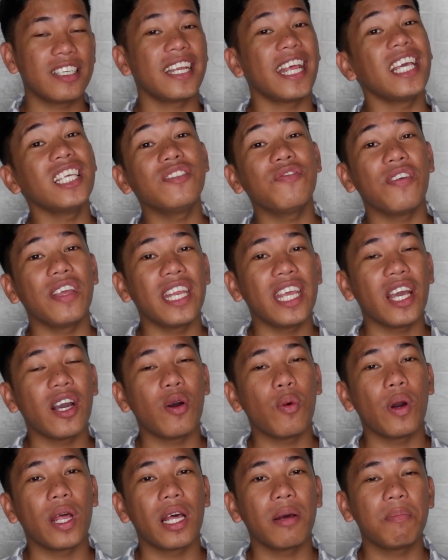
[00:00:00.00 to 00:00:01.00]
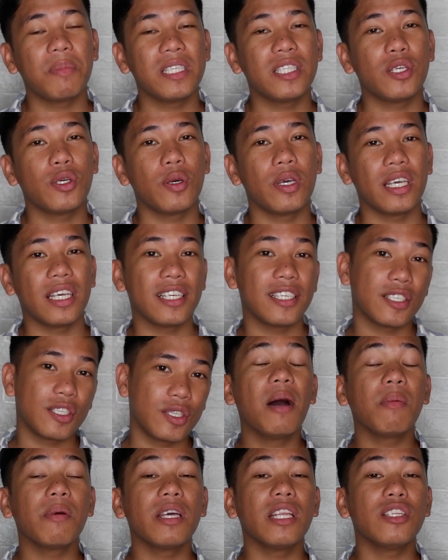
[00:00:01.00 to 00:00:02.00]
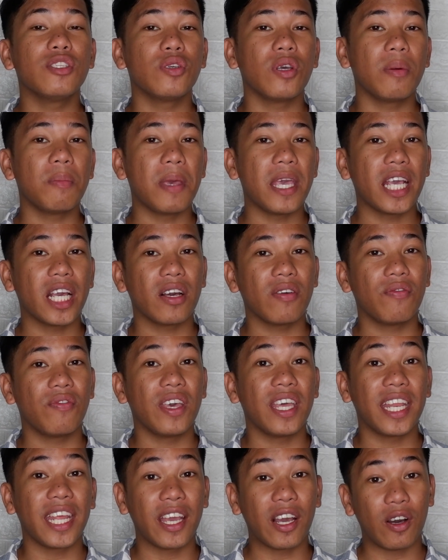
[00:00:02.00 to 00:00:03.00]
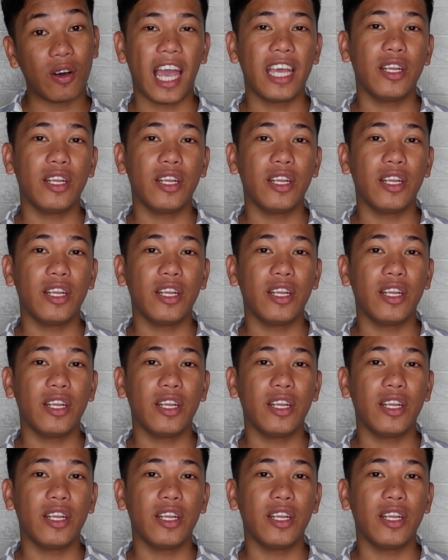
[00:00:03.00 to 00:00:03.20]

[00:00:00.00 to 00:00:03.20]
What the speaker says: Today's video, what I'll be doing is I'm gonna do a makeup video.